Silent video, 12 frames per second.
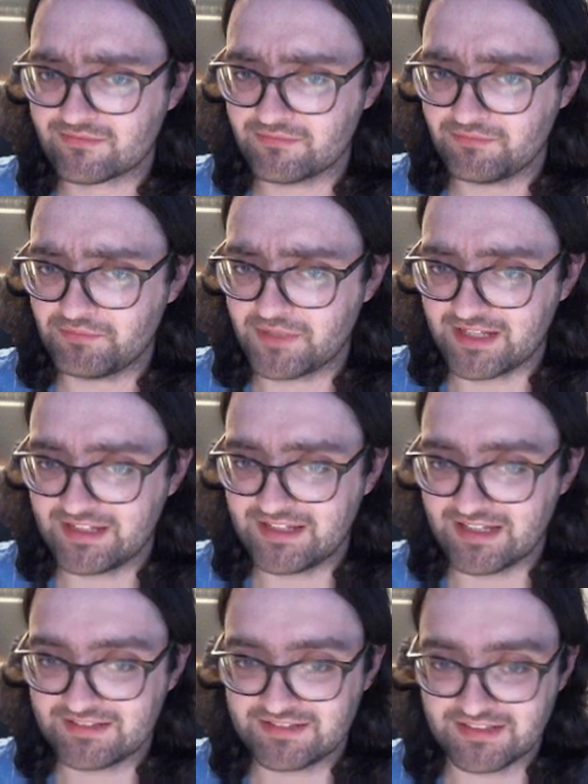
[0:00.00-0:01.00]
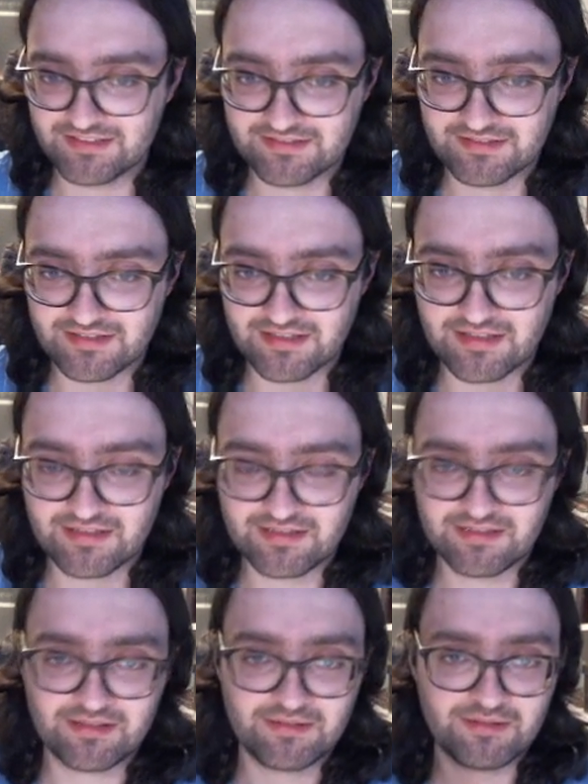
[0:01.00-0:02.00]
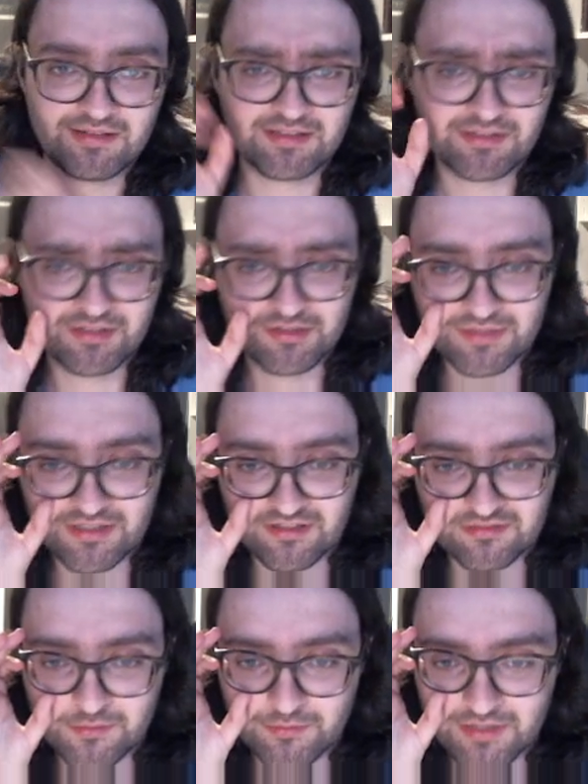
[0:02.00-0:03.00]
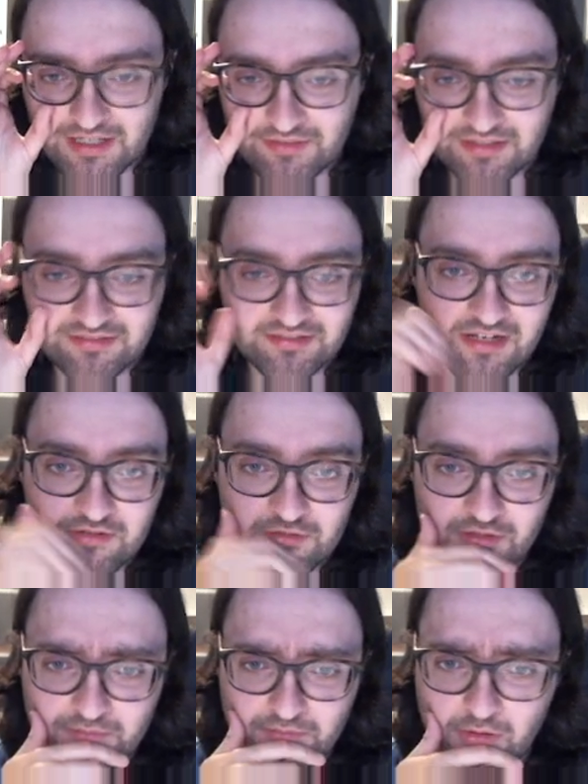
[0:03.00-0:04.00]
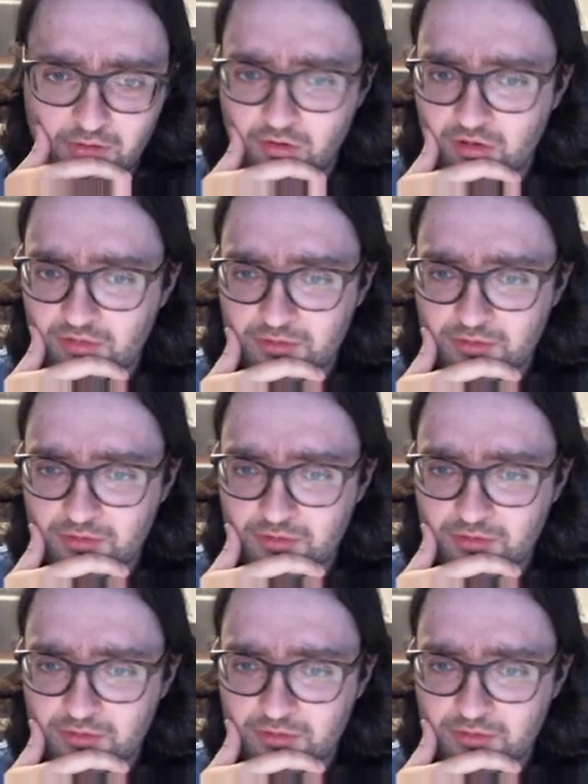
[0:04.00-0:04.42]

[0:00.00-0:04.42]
but I guess it's good because we would have a central pawn,